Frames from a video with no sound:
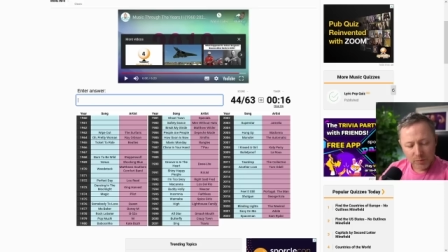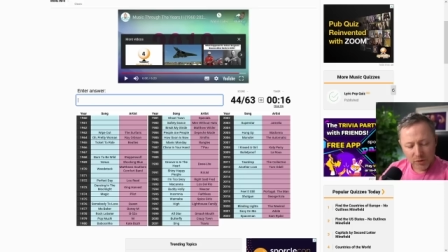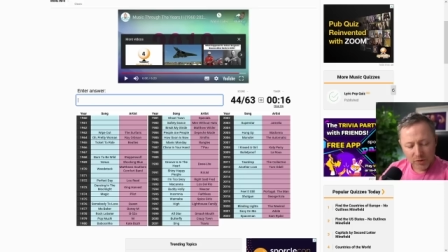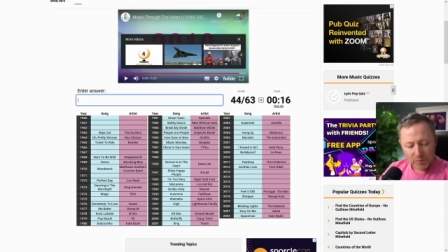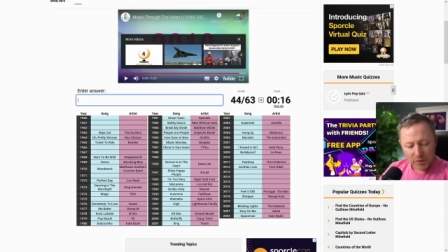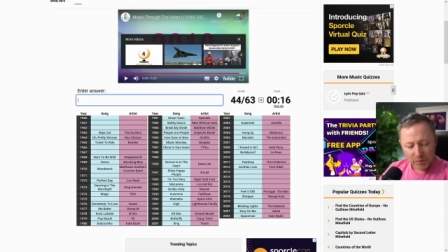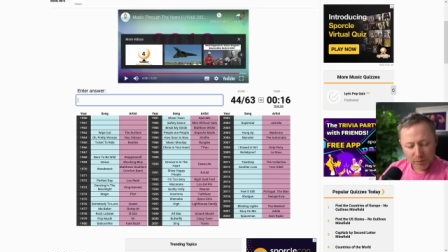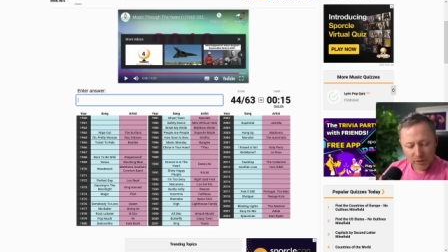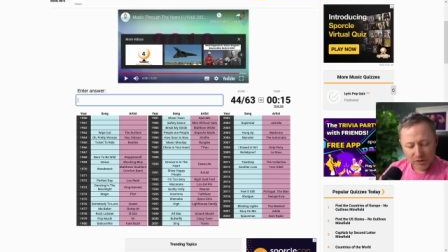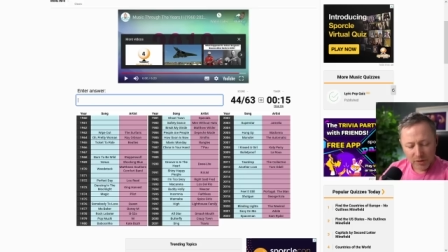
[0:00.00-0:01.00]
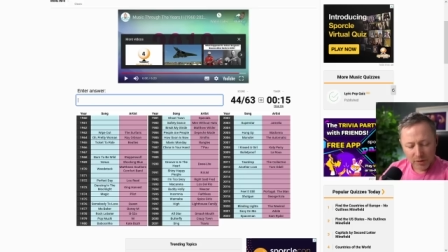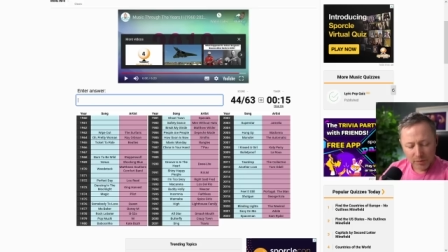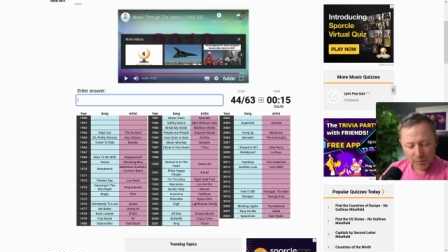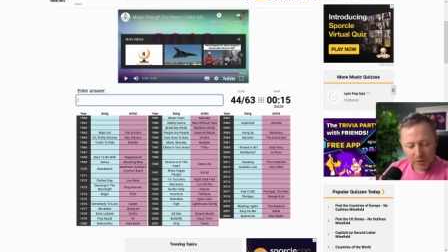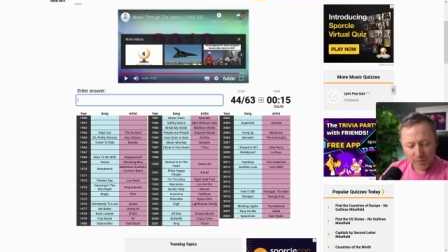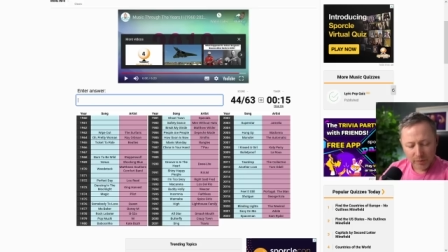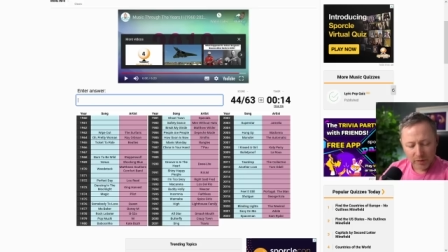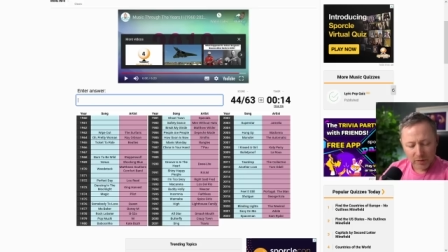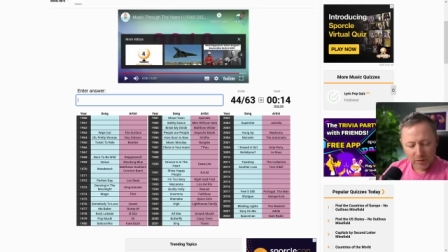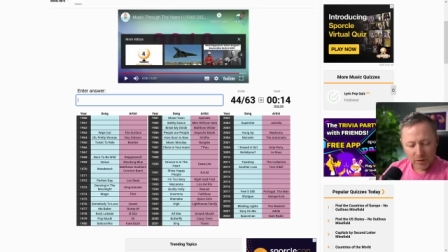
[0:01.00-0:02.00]
push a button, push a, push a
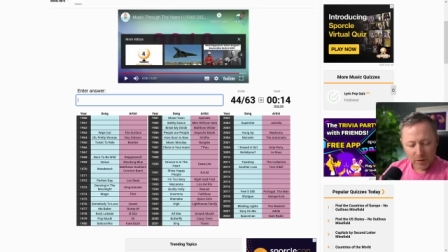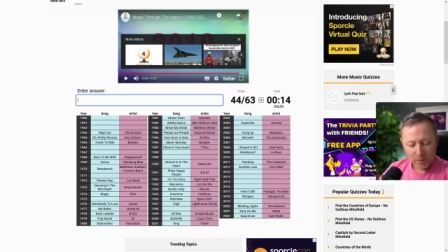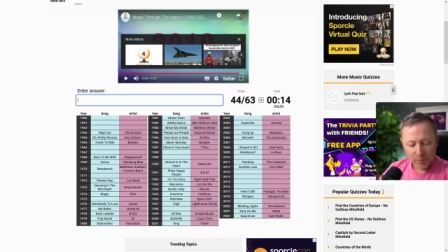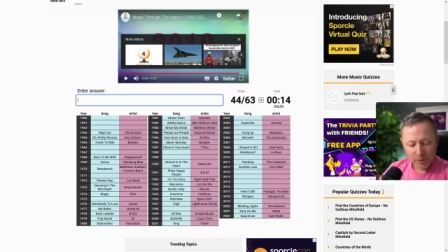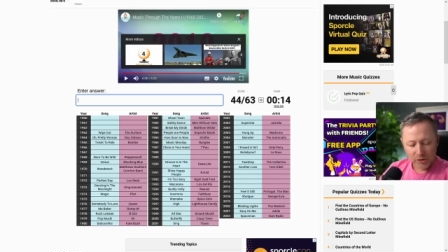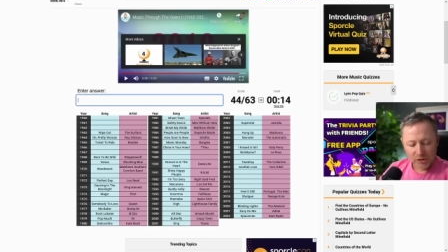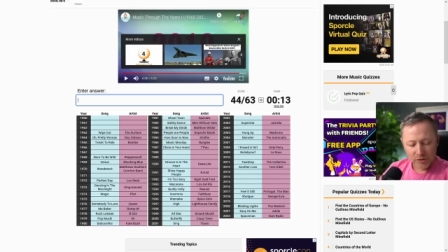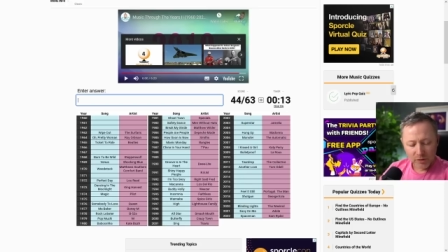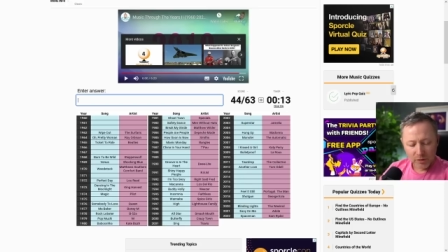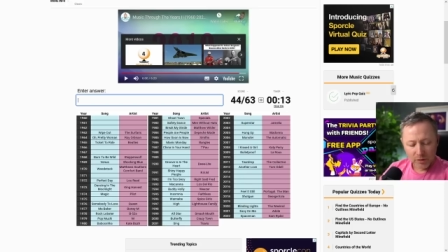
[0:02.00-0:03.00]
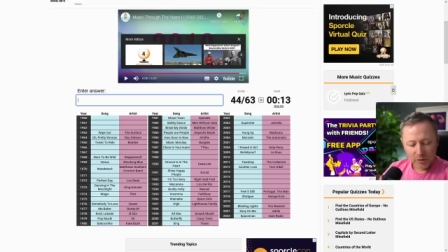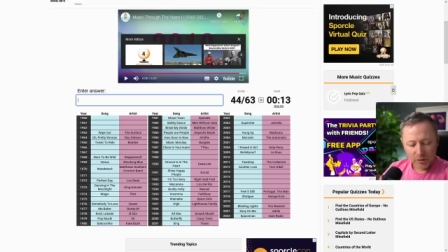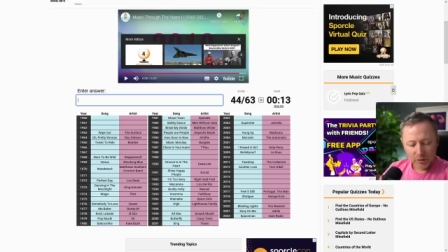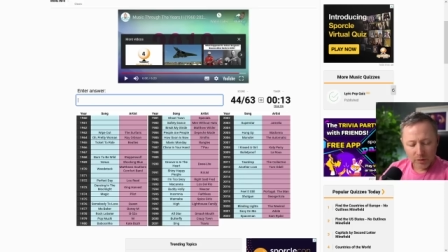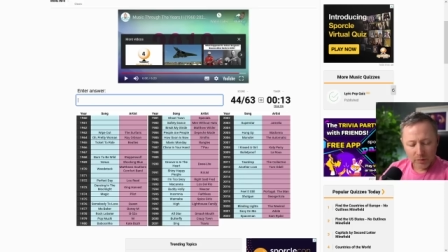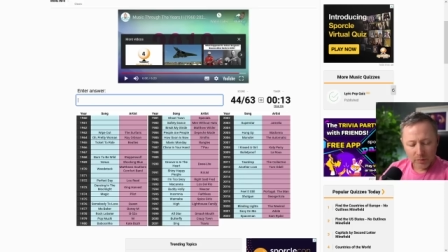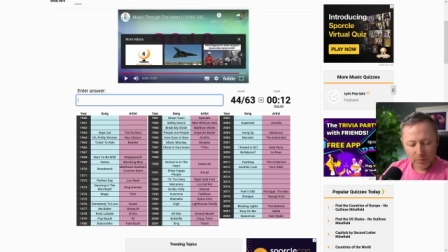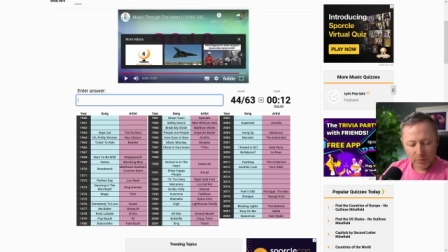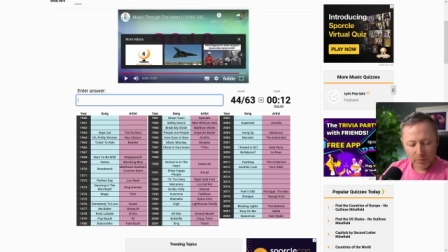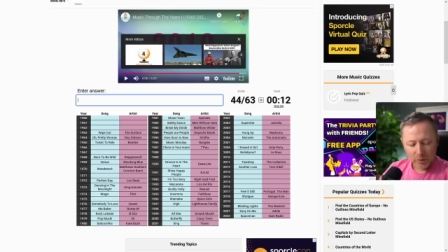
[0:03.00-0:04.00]
button, push.
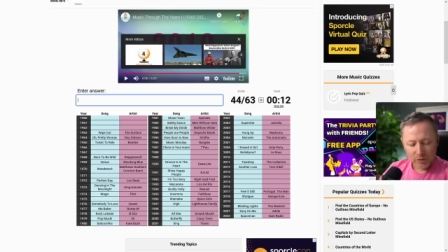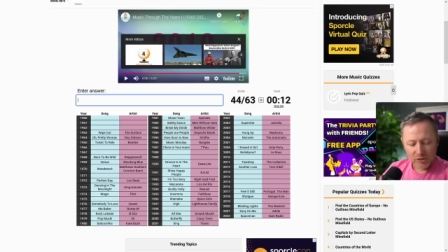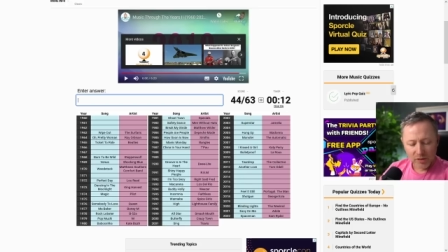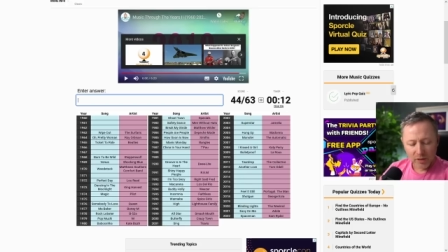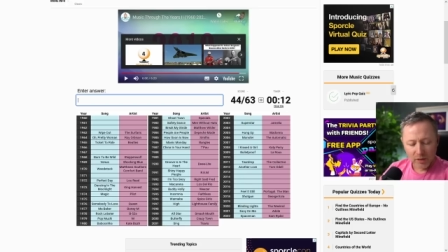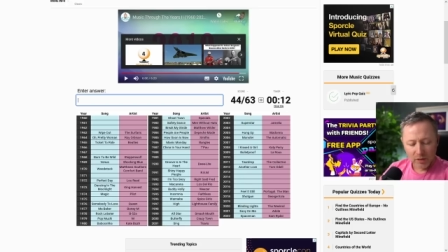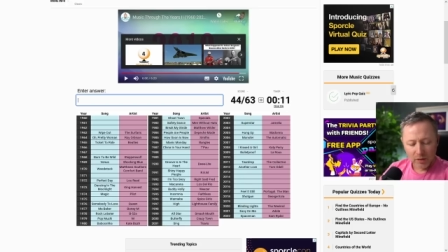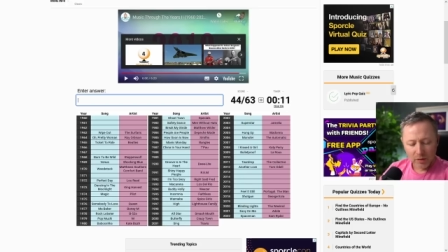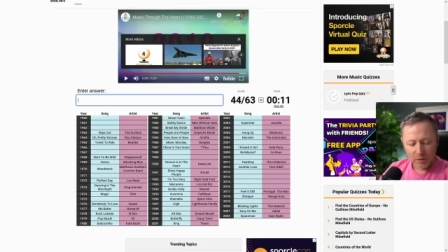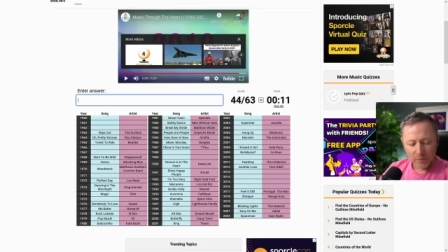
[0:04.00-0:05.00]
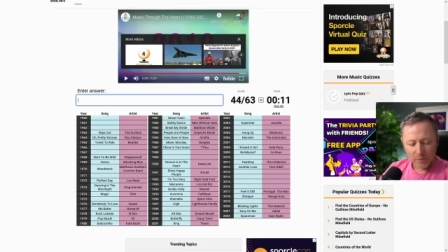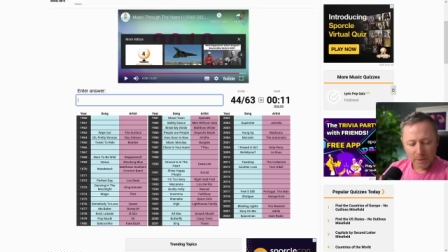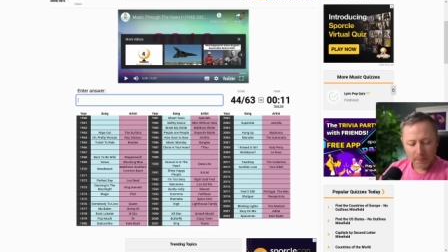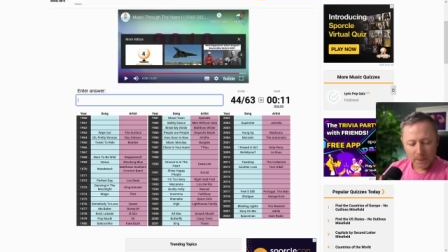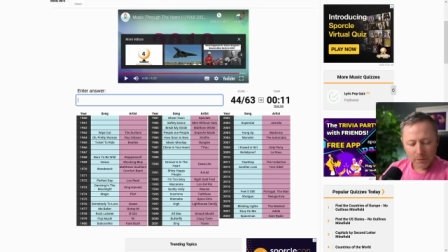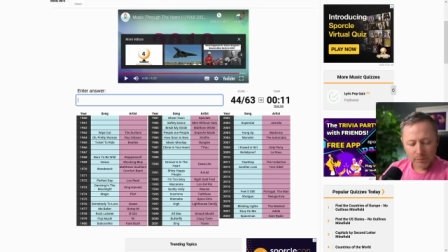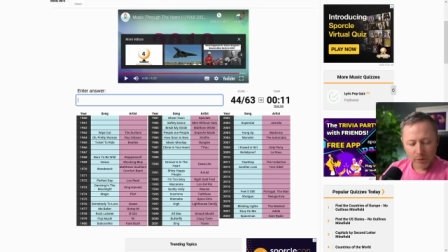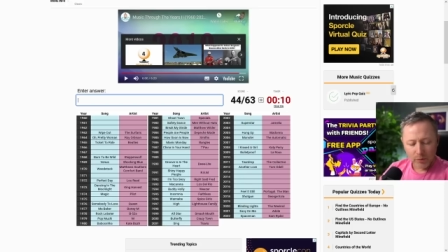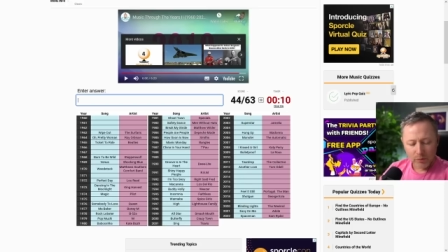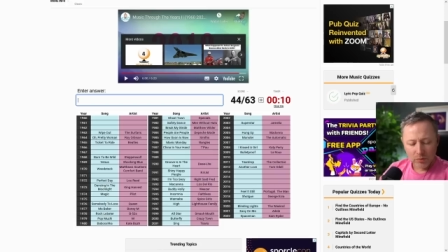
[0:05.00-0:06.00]
Push the
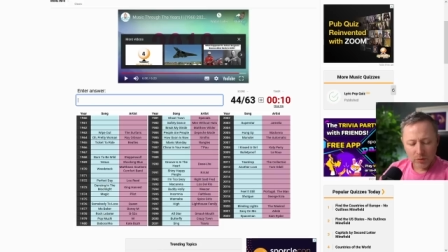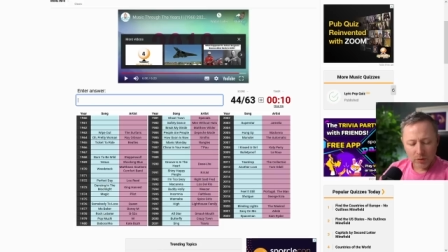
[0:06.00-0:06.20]
pull.